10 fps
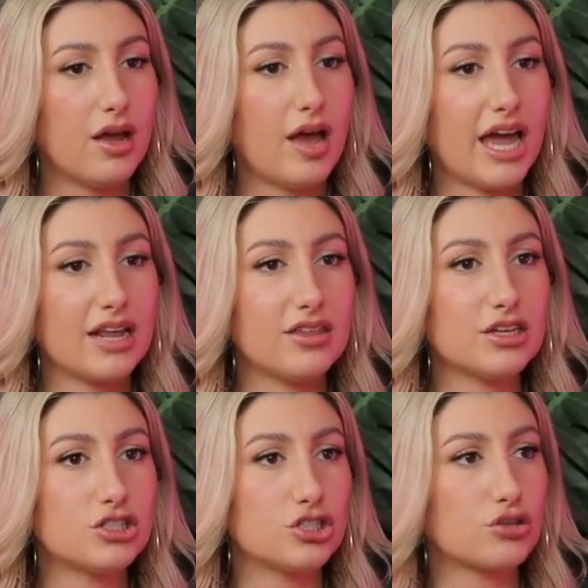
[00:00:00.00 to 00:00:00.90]
And I think
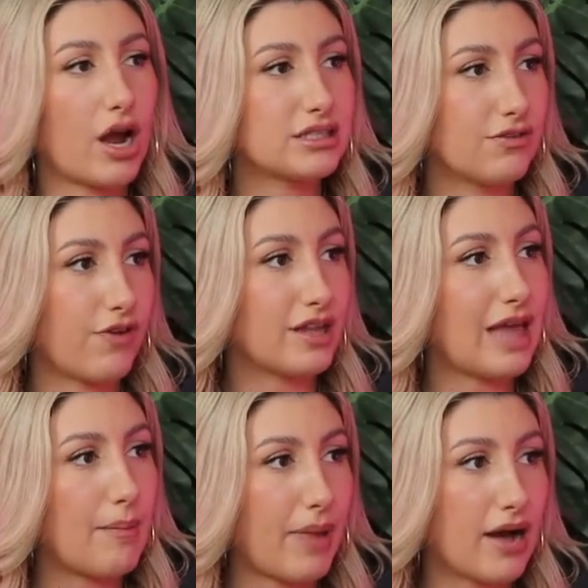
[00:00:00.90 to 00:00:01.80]
it's just trying to find
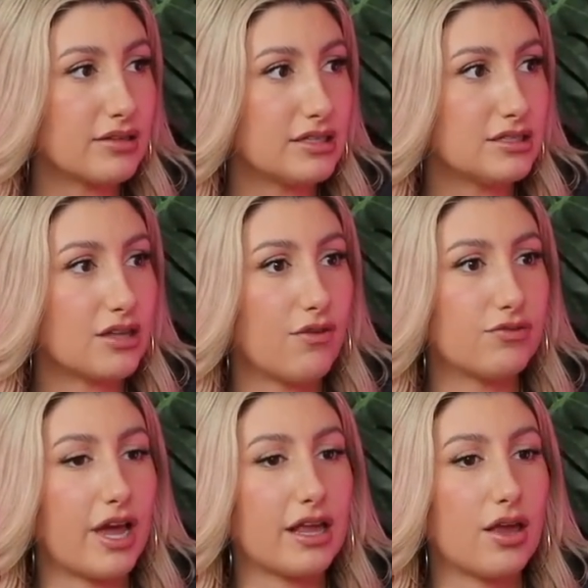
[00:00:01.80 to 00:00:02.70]
that balance of
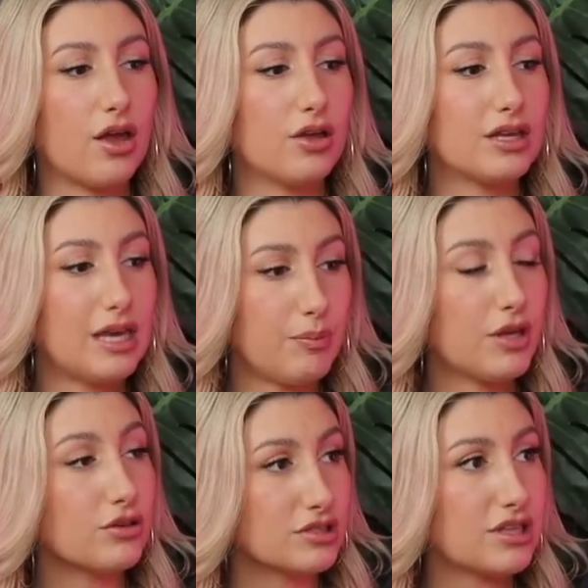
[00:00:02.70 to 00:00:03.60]
like
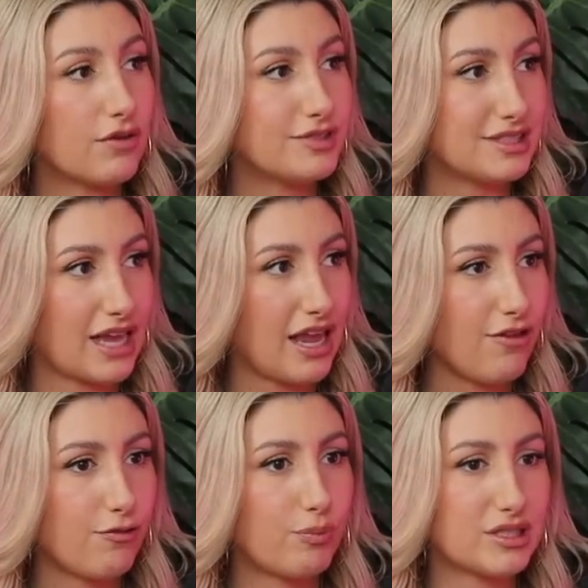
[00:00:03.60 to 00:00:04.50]
keeping yourself
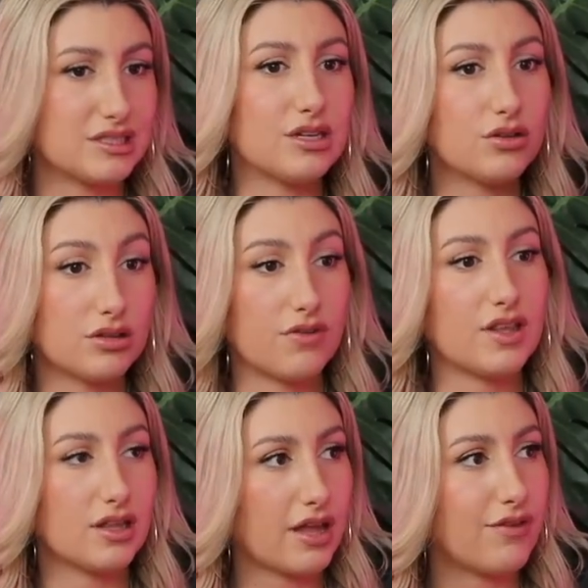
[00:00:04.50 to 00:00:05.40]
safe but still
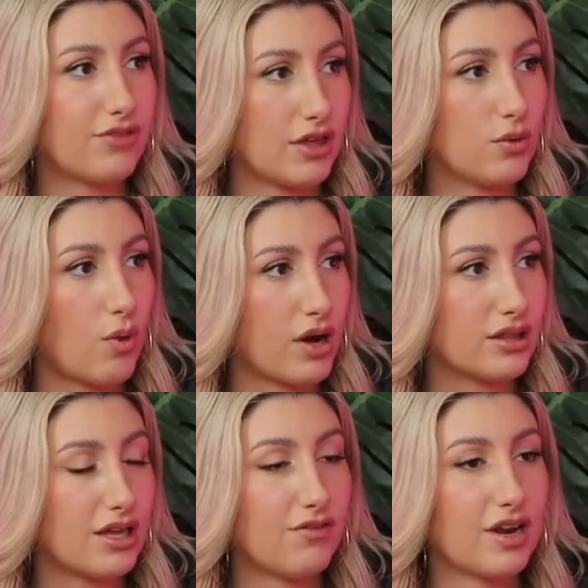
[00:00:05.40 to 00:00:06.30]
living the life that you want to
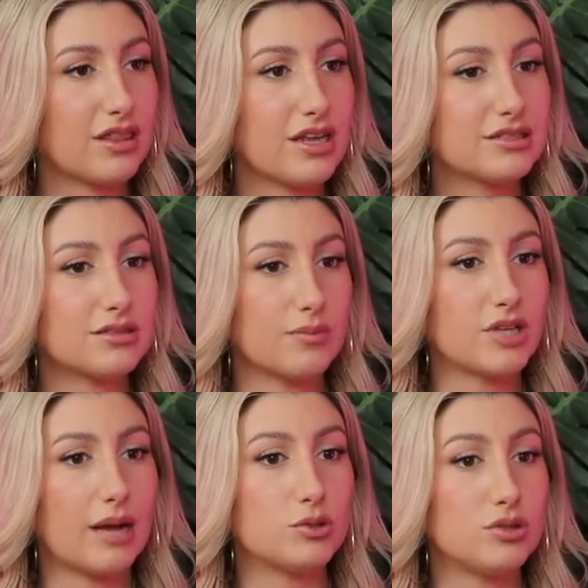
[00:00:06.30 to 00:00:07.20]
live. And I think
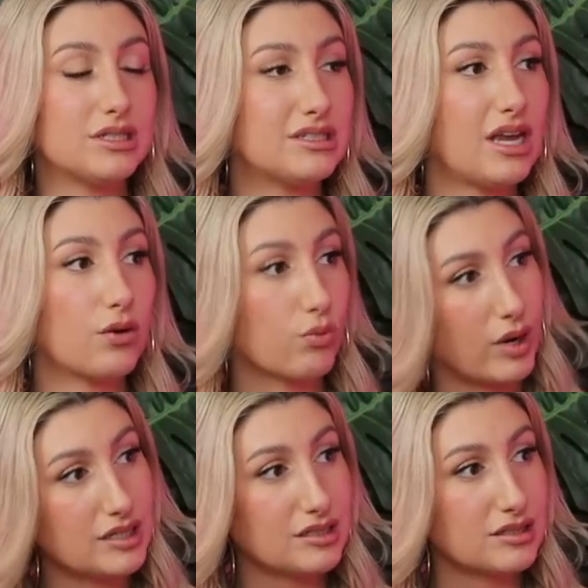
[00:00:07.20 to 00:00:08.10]
sometimes you need to take
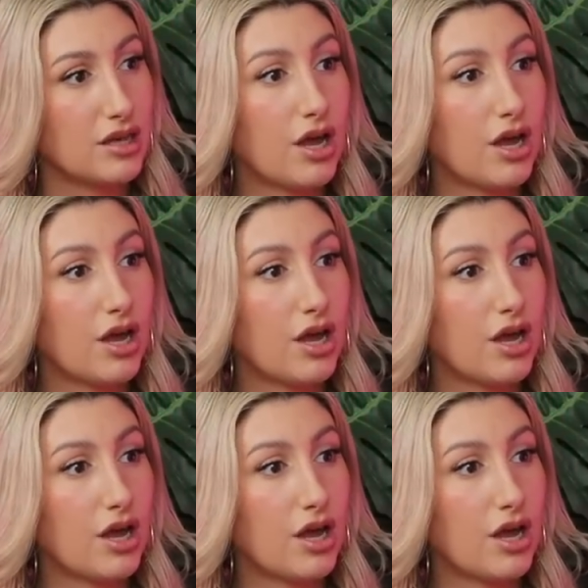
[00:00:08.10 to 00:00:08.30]
risks.